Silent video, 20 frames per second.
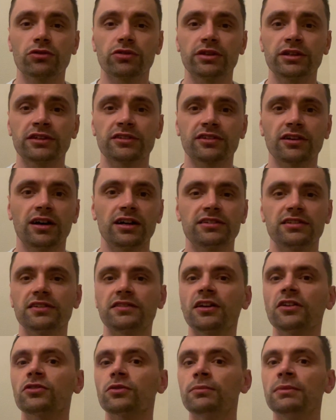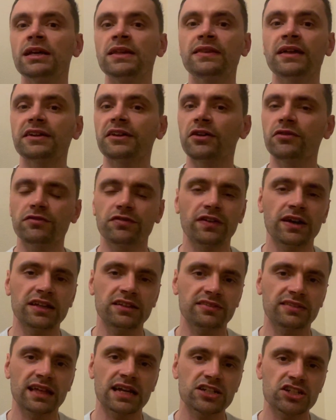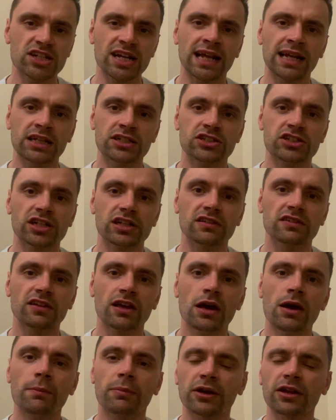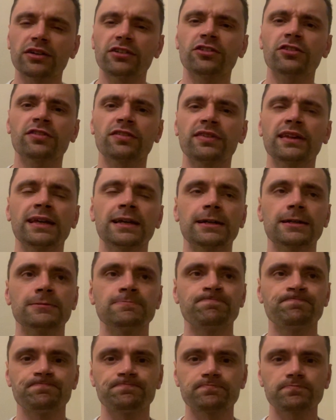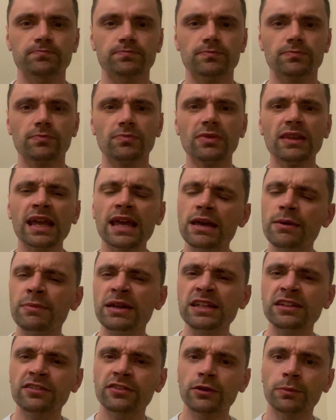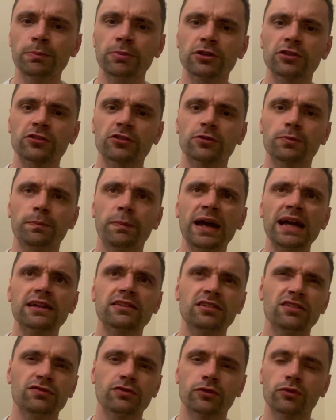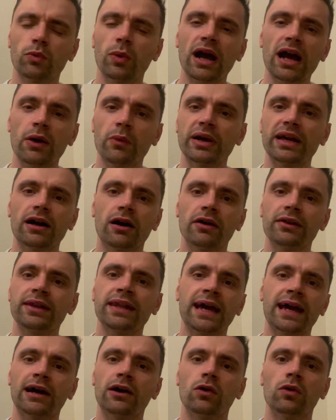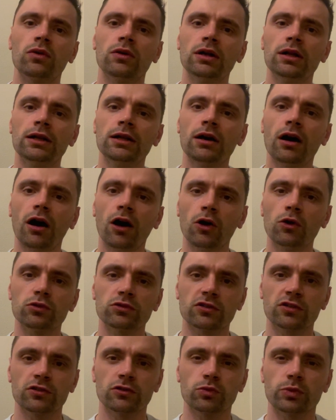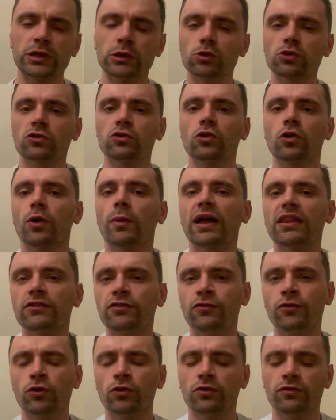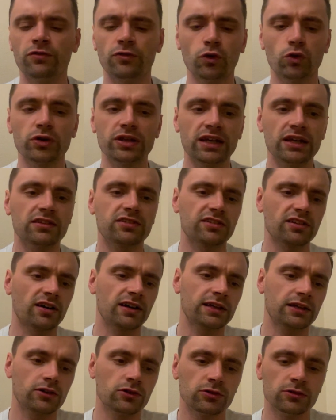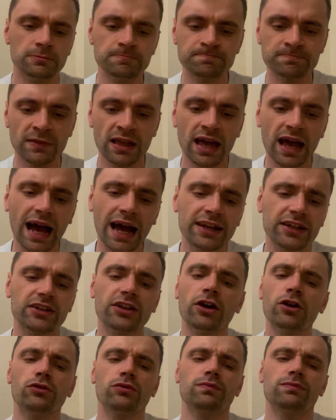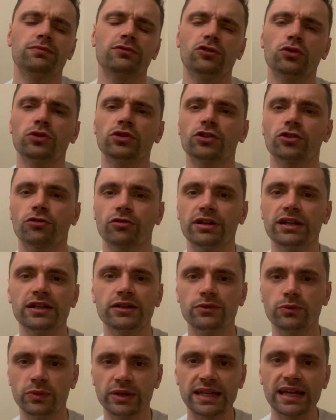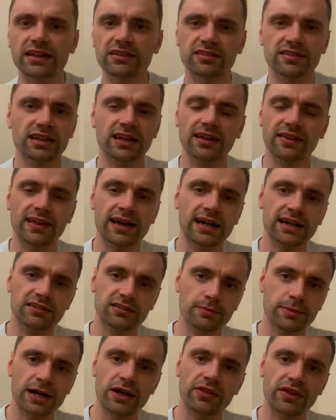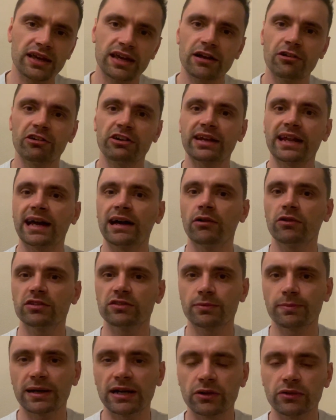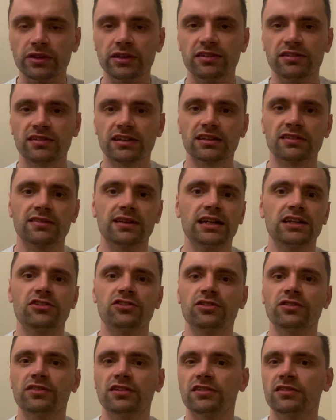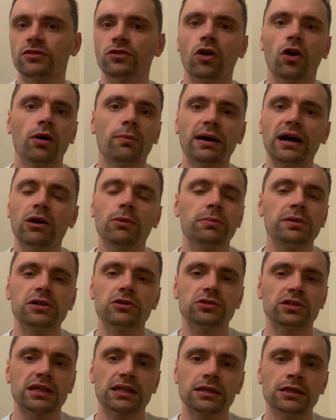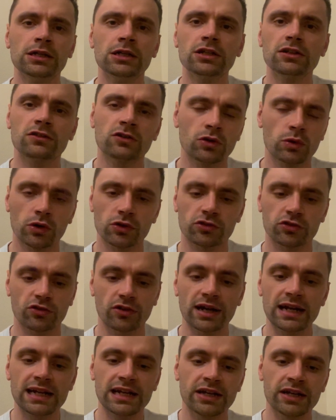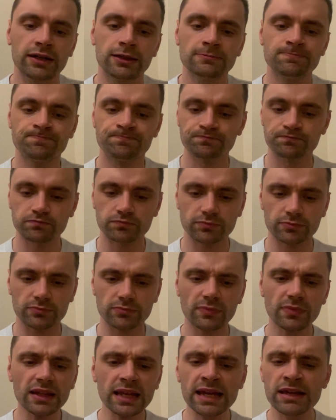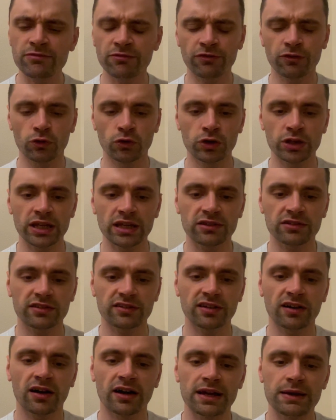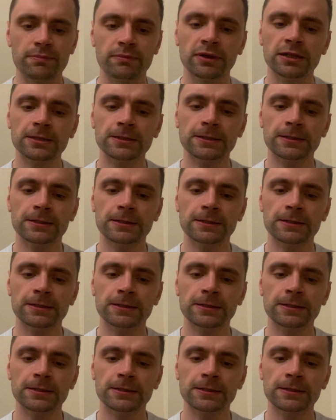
of these sides. It doesn't mean they don't face their challenges, but I just think it means the perspective of where we are now alters. We all talk about the four-year cycle, and I know to a degree we get sick of that. It's about the here and now. It's about this Six Nations. It's not about building to Australia in 4 years' time.